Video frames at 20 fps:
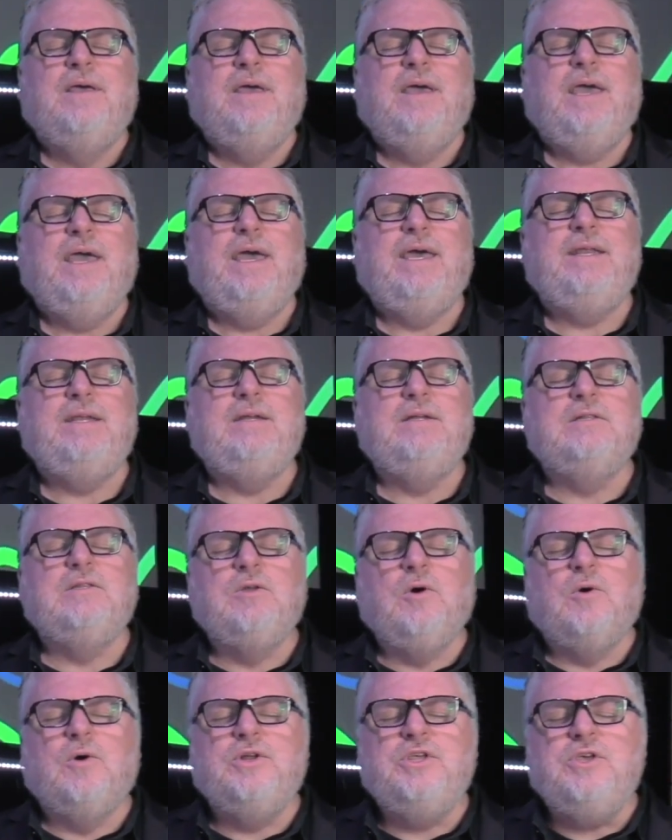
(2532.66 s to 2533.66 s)
And
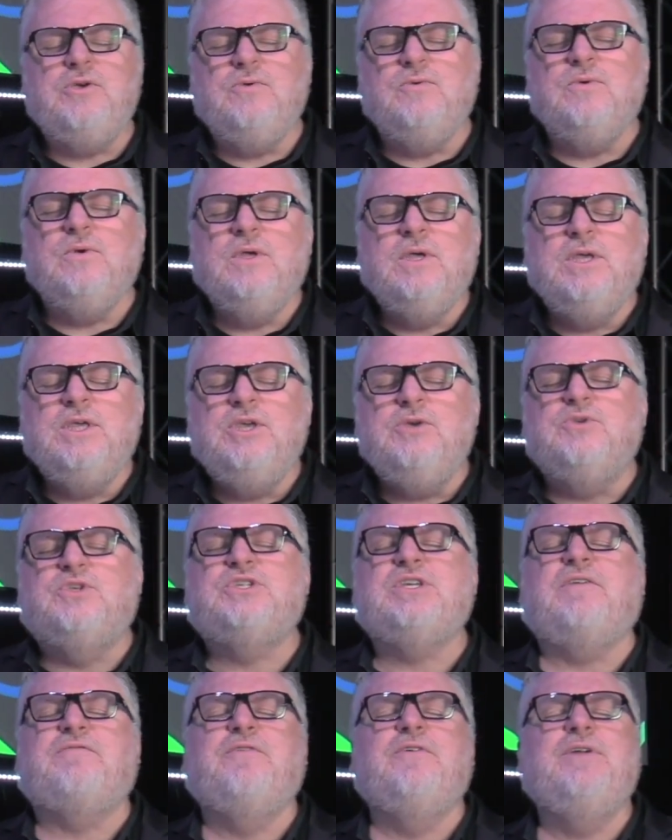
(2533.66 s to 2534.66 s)
Lord, you
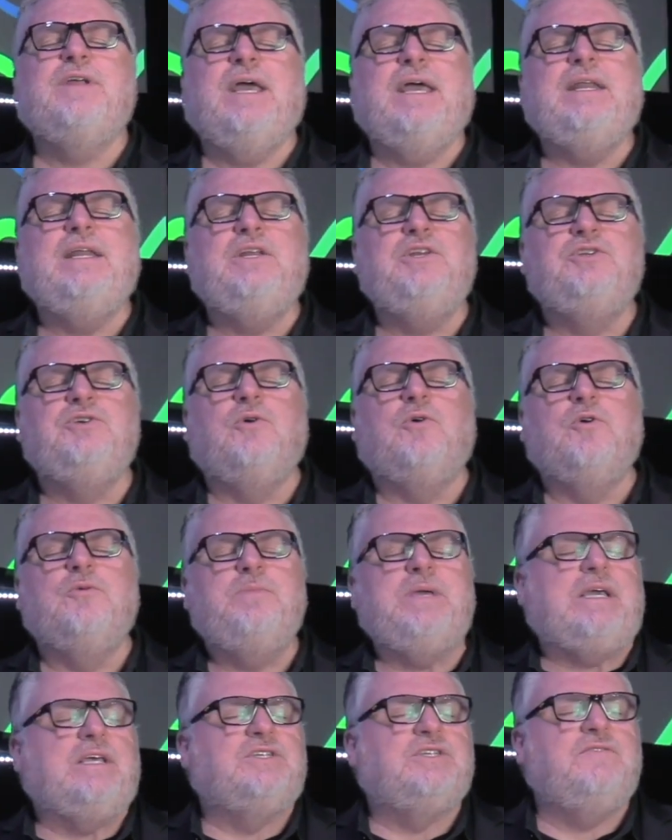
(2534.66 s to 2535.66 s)
suffered and
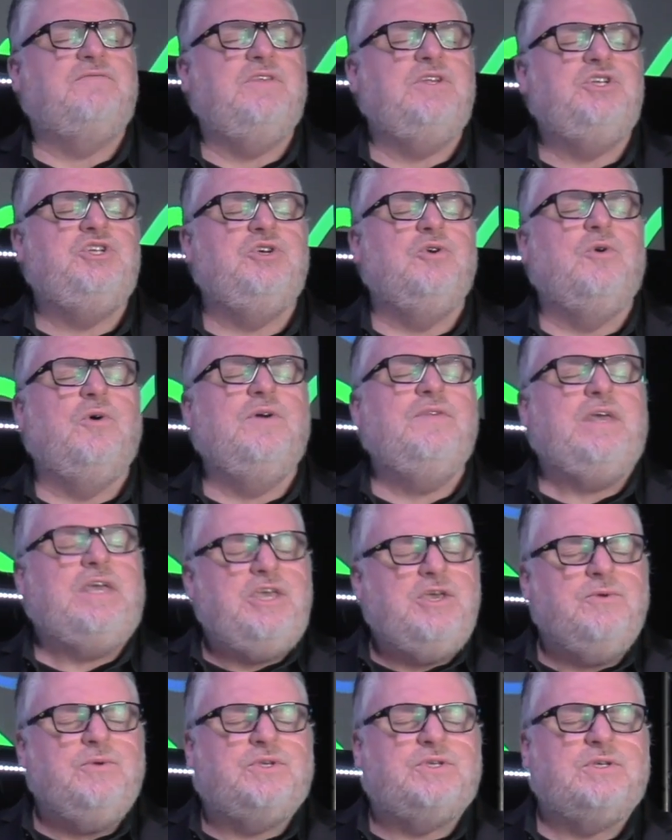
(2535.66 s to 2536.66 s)
endured because of the joy that
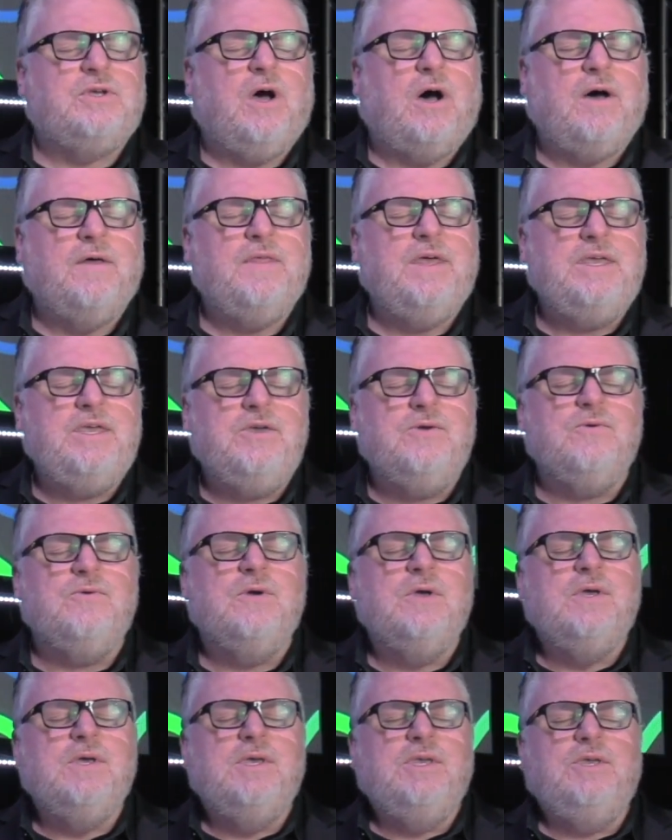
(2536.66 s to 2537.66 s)
You saw, that
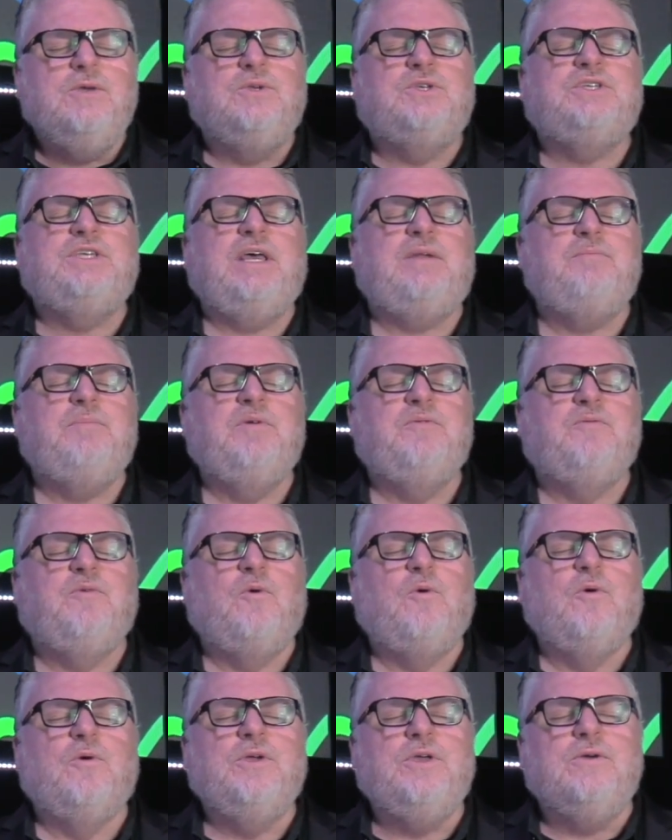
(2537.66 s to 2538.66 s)
you set
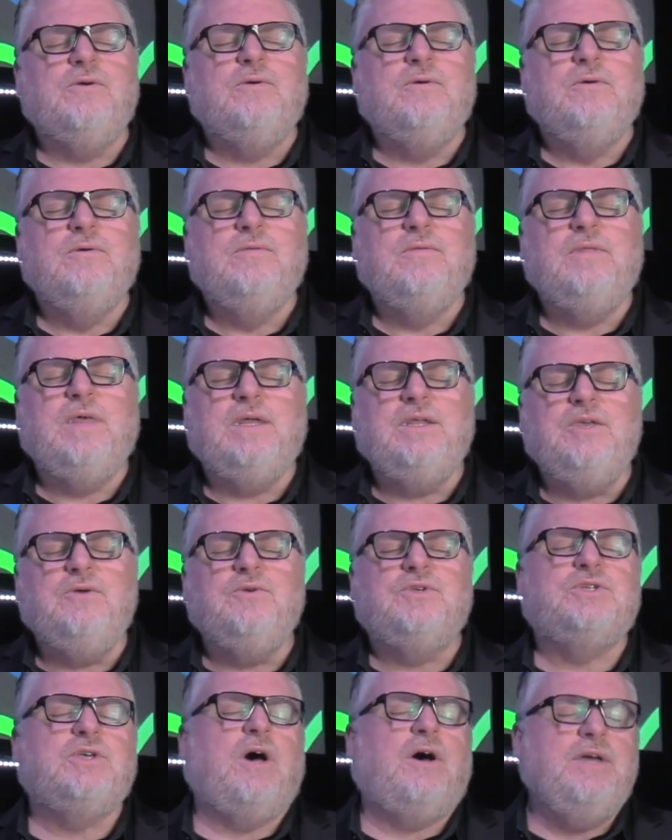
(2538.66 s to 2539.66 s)
before You, that
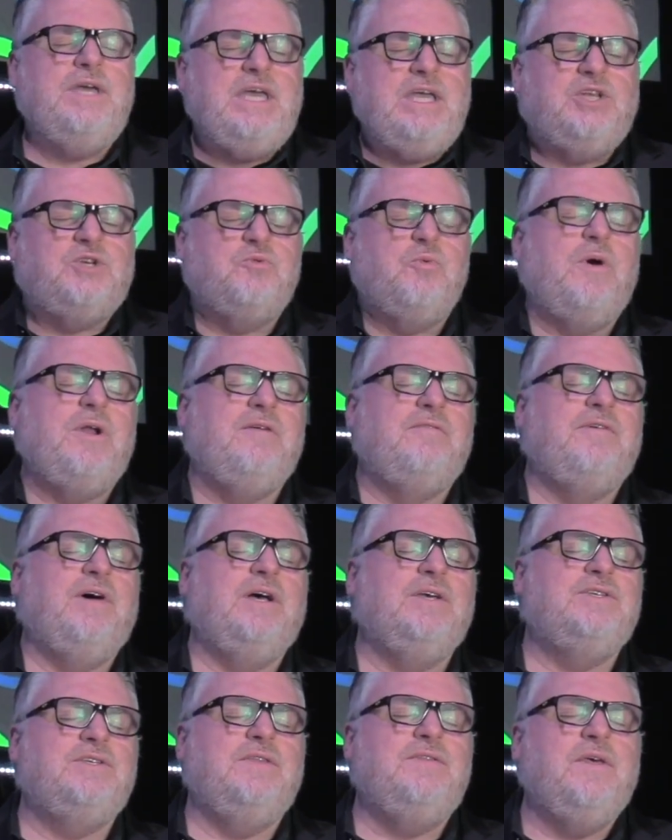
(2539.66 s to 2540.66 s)
You saw each one of
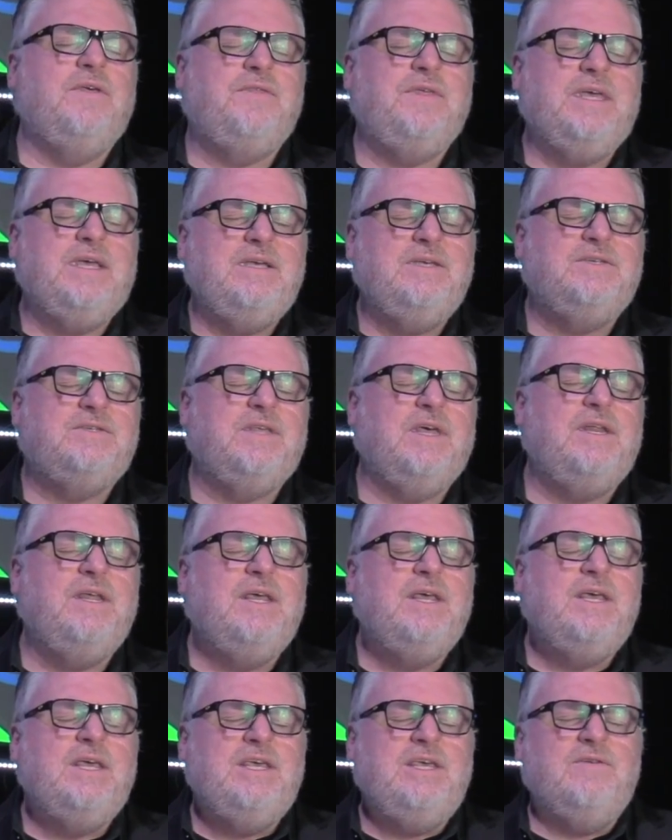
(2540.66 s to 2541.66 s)
us and the things that
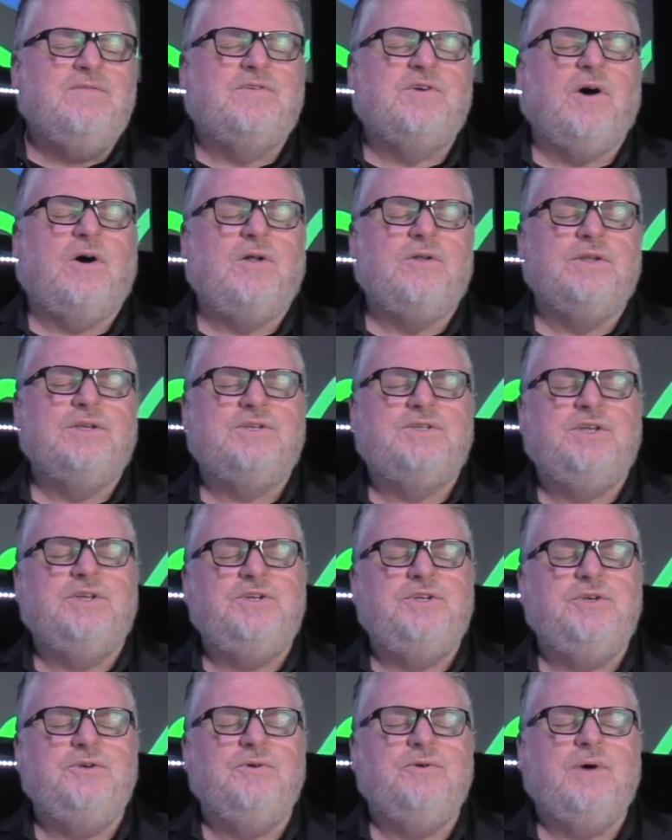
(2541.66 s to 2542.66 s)
You've called us to
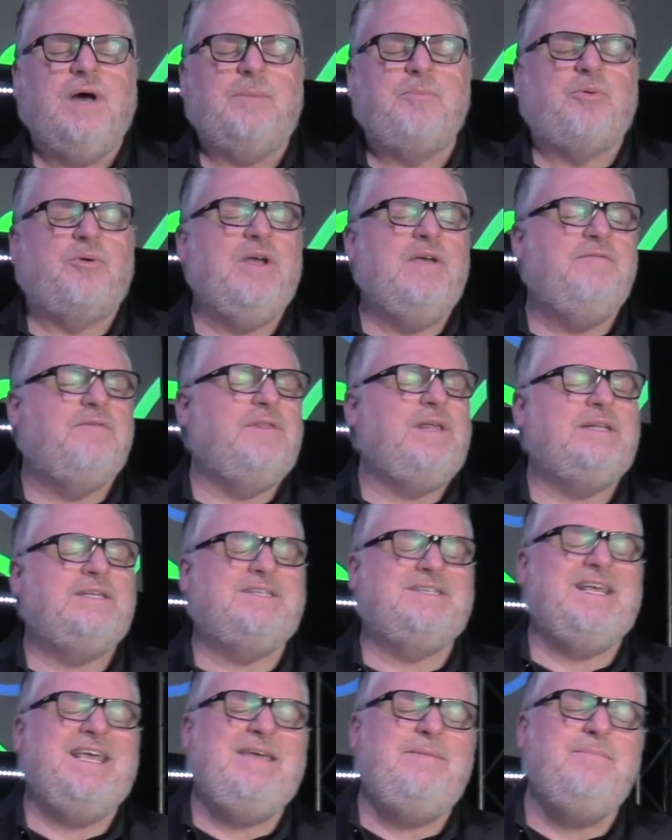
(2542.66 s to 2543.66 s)
do. I pray for that
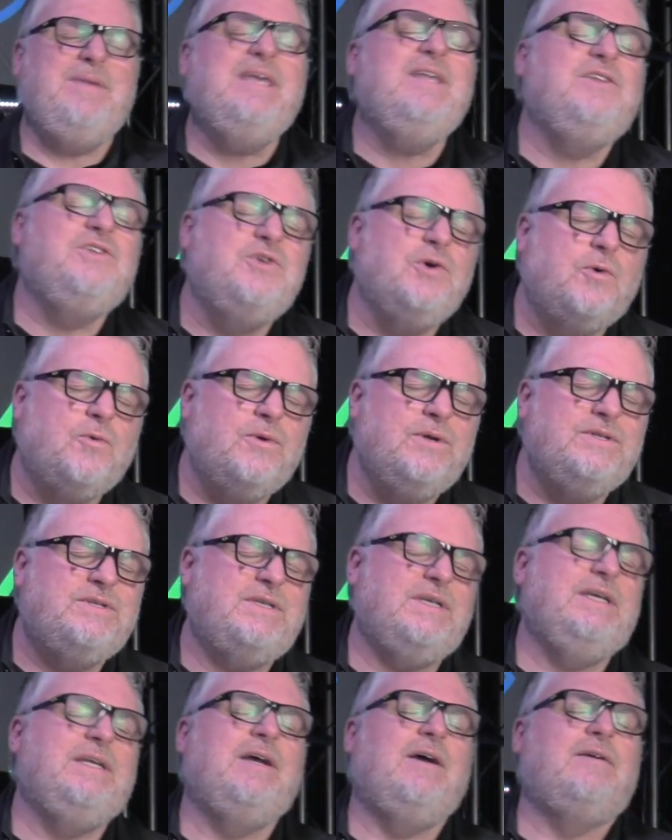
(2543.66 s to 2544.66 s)
same
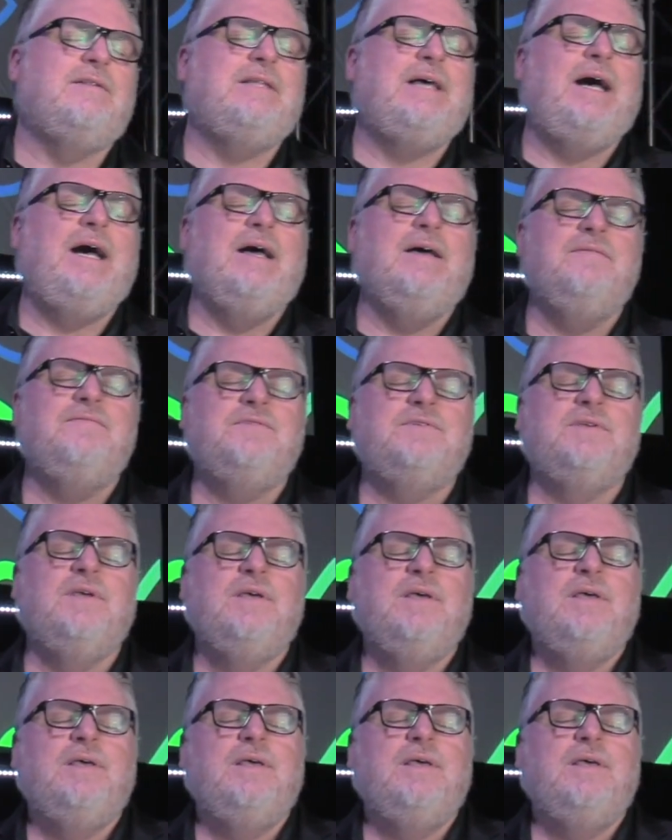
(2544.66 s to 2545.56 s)
endurance in our lives